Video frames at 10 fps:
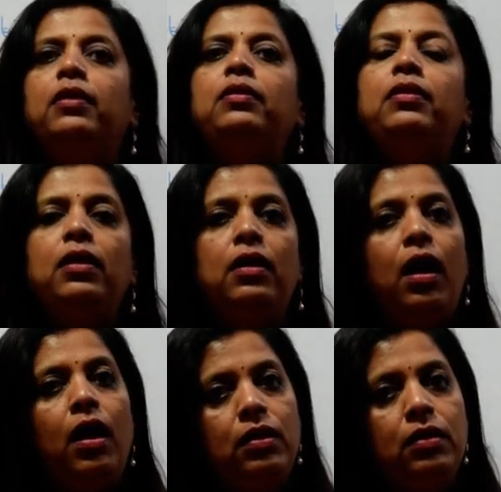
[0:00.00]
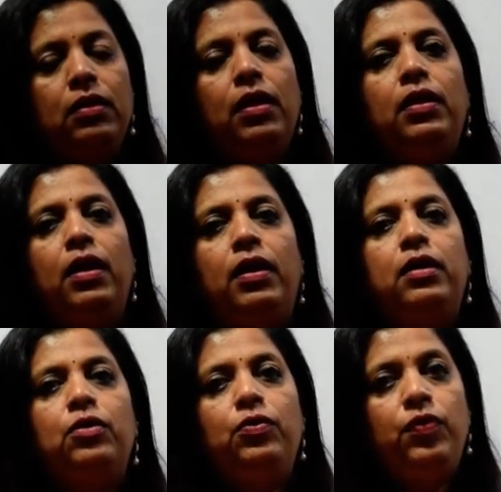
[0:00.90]
Then other than that,
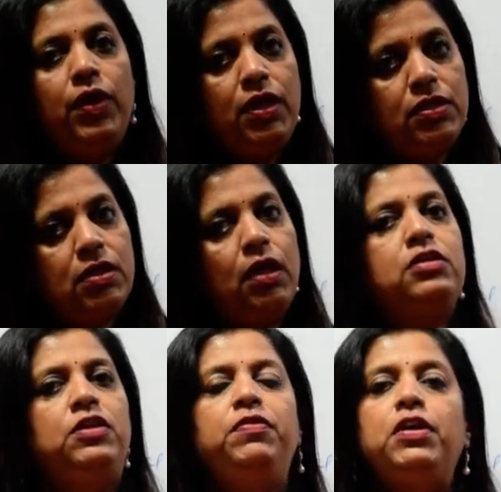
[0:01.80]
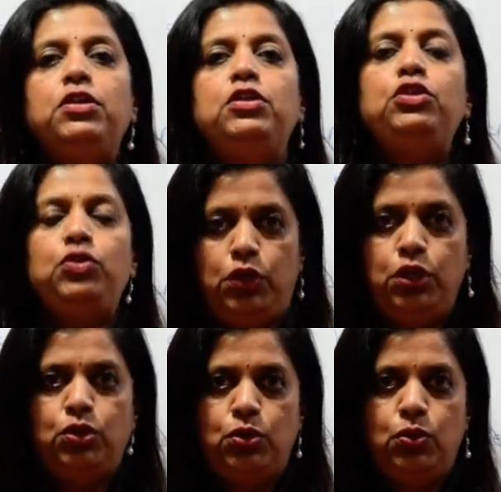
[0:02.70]
various classifications you
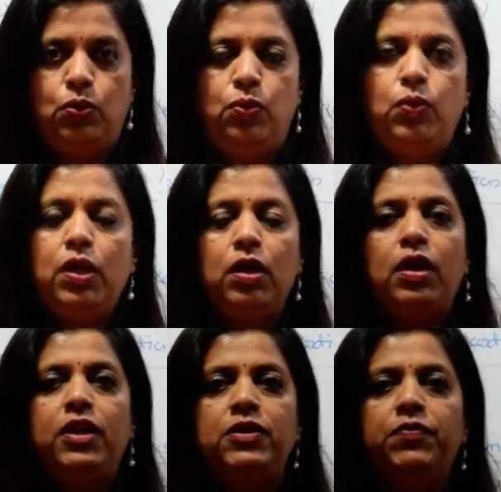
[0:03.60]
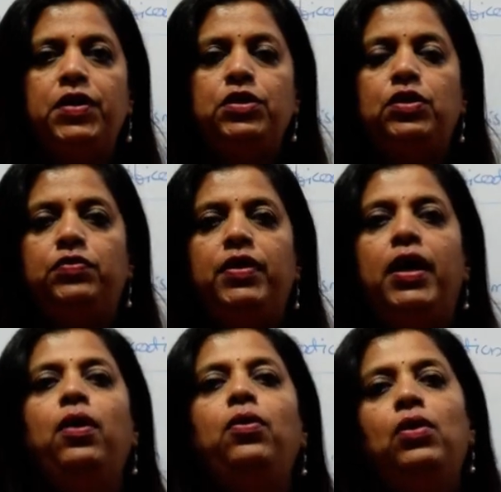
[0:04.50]
need to know. What are the classifications we
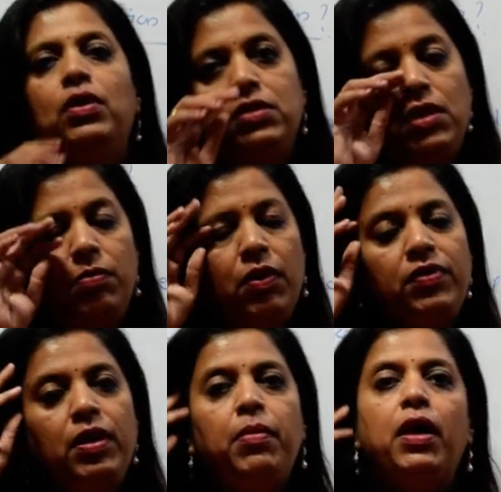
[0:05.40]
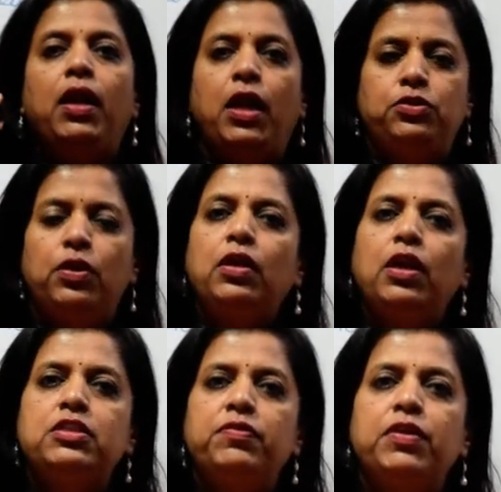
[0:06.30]
have? Some of them are natural
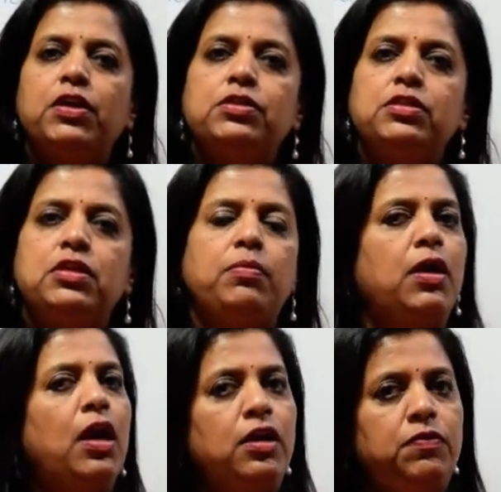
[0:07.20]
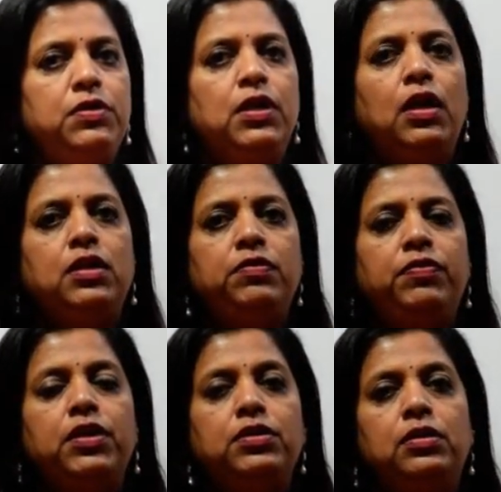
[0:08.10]
classification, some are artificial
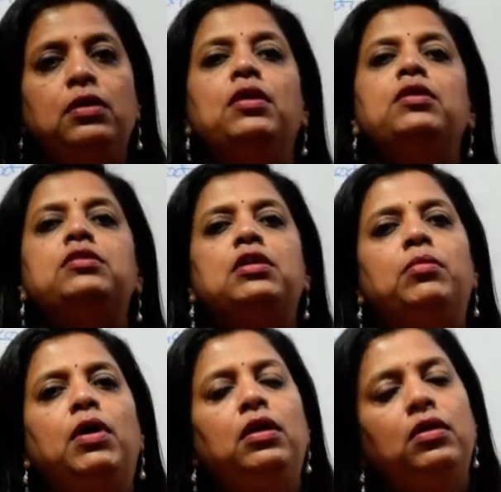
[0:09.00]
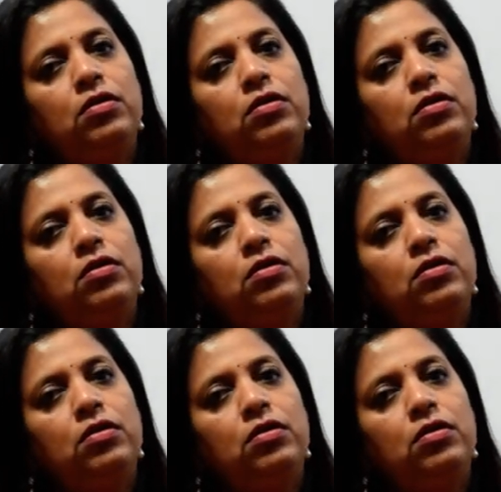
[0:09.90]
classification, some are